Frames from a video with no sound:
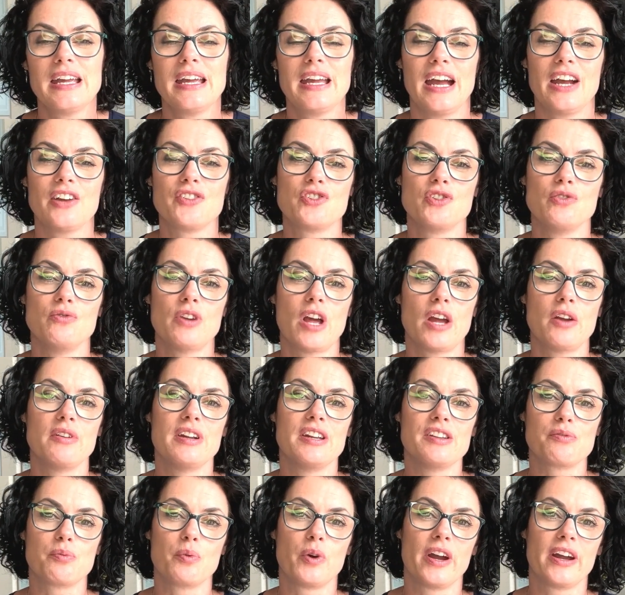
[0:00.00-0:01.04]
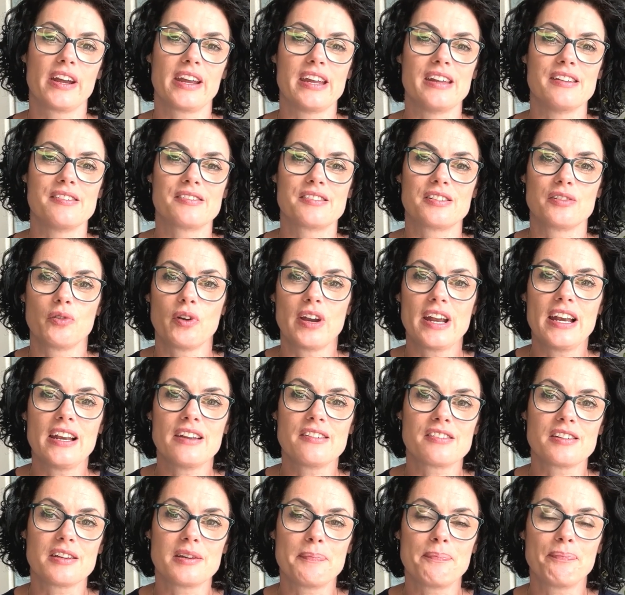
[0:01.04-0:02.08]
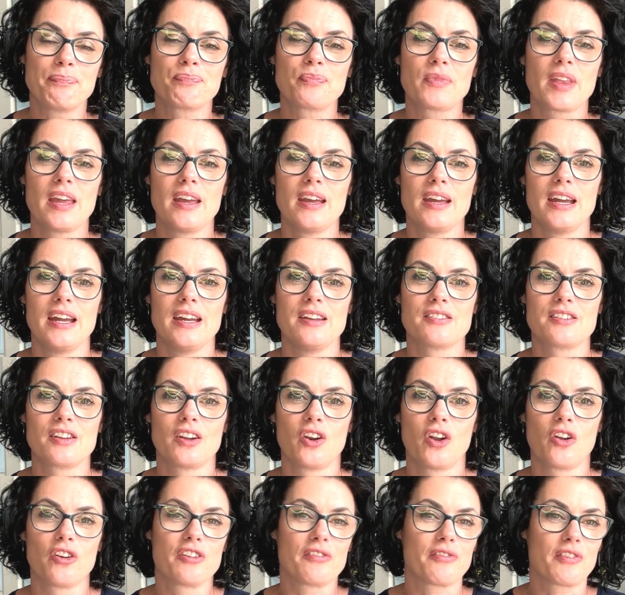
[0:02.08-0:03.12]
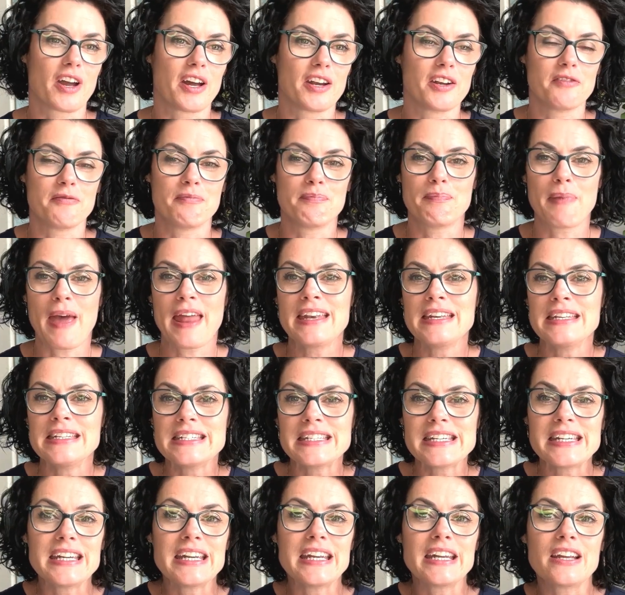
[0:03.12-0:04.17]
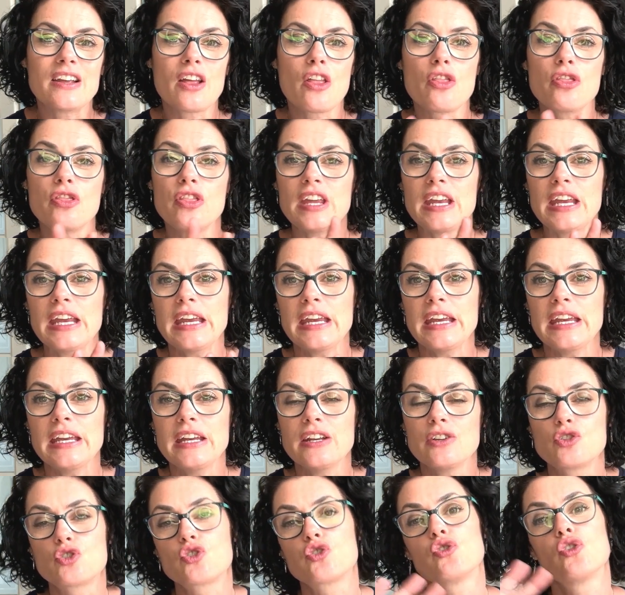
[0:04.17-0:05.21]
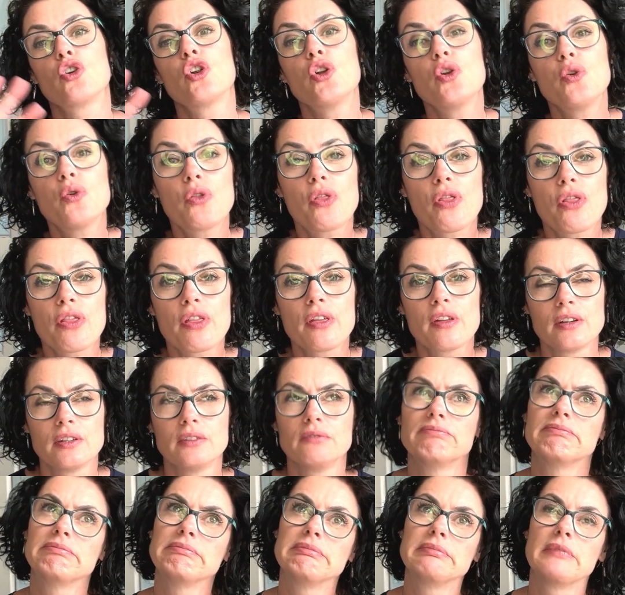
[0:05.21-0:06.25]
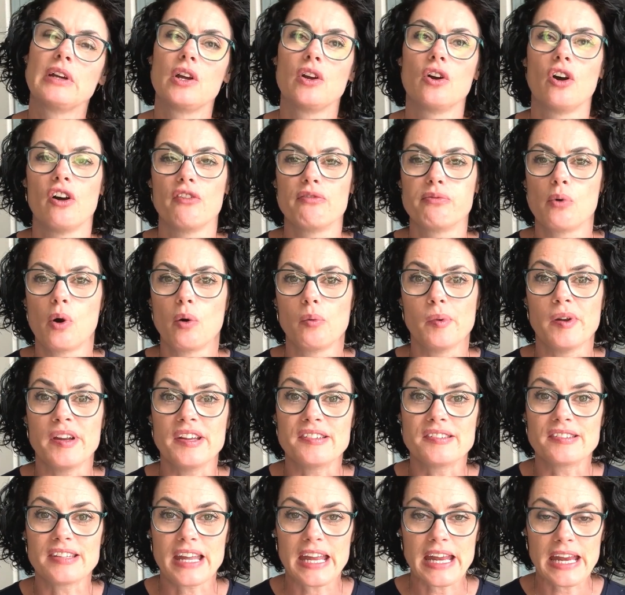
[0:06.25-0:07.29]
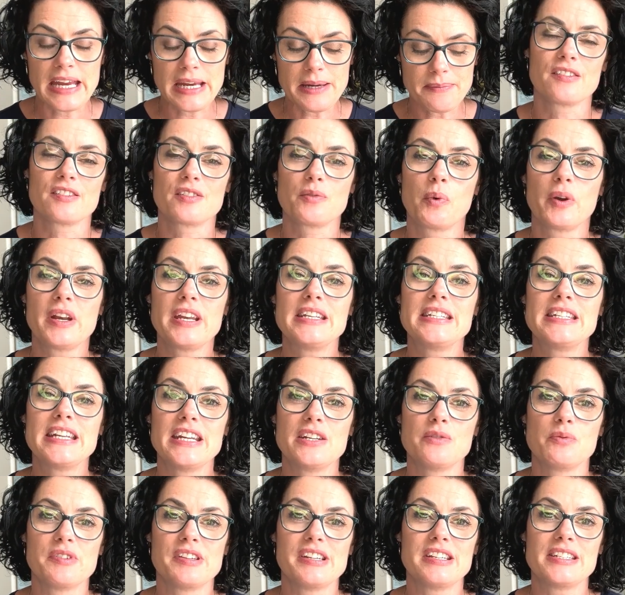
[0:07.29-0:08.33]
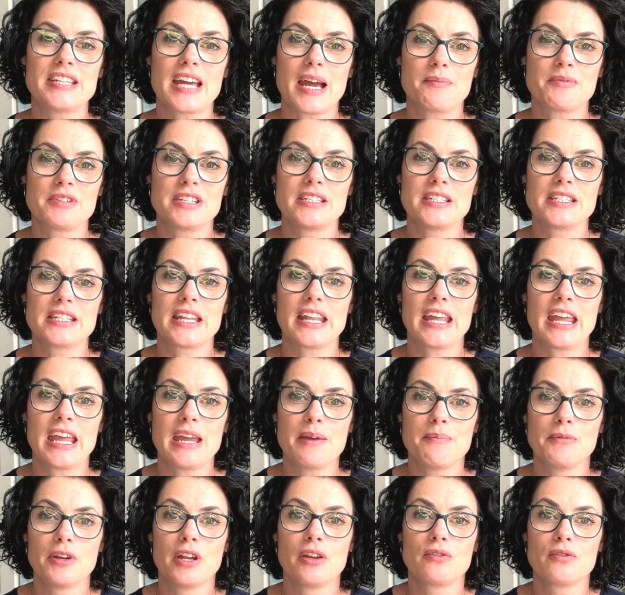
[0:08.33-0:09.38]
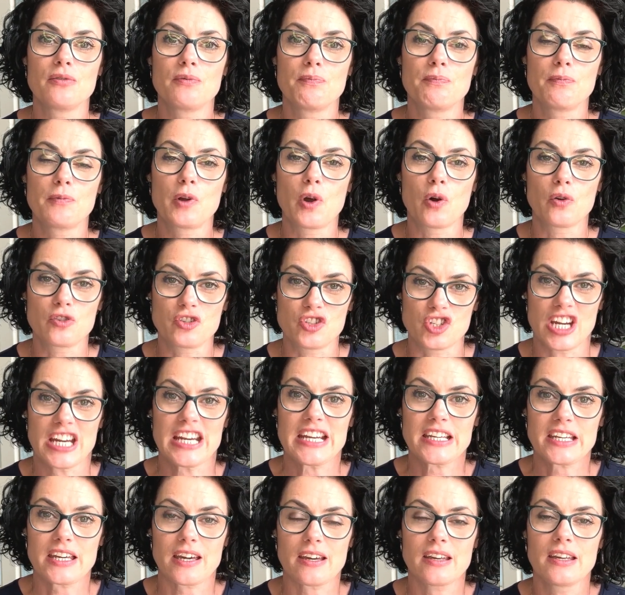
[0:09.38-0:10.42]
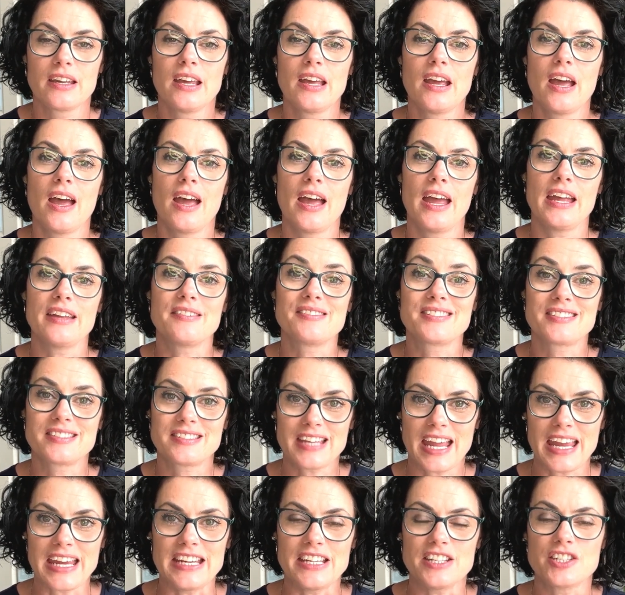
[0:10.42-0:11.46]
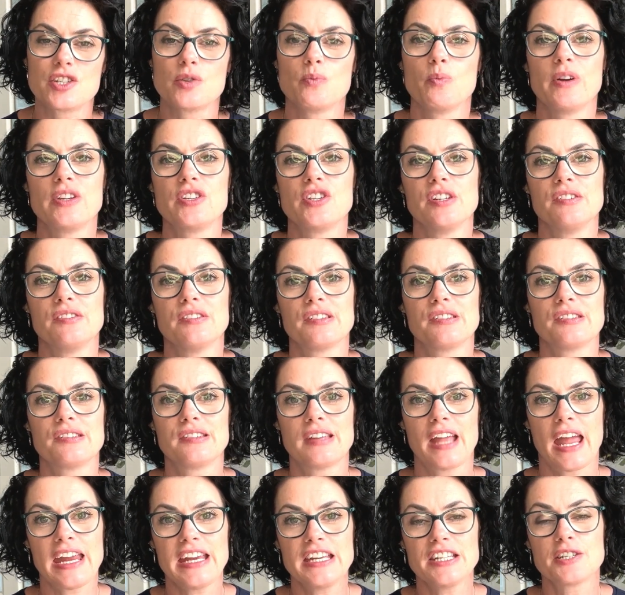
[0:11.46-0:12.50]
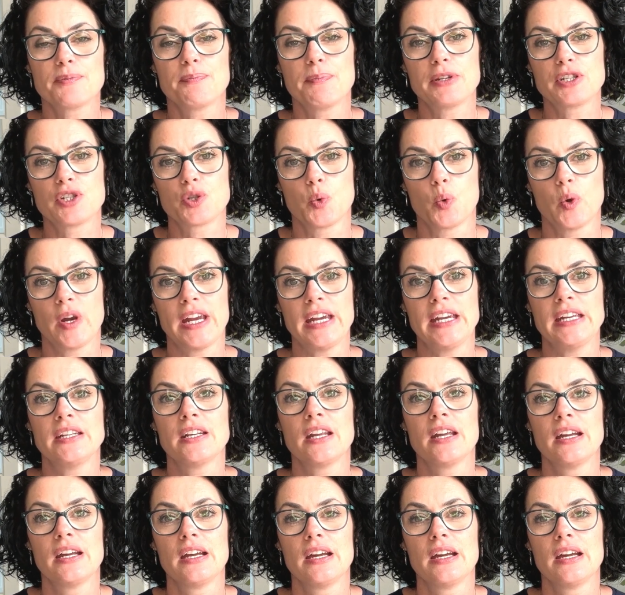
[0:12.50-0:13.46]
as you know, his work is surrealism. It's a lot of kind of bending the truth of what we see. So what he did was he tapped into the hypnagogic state, which is the state between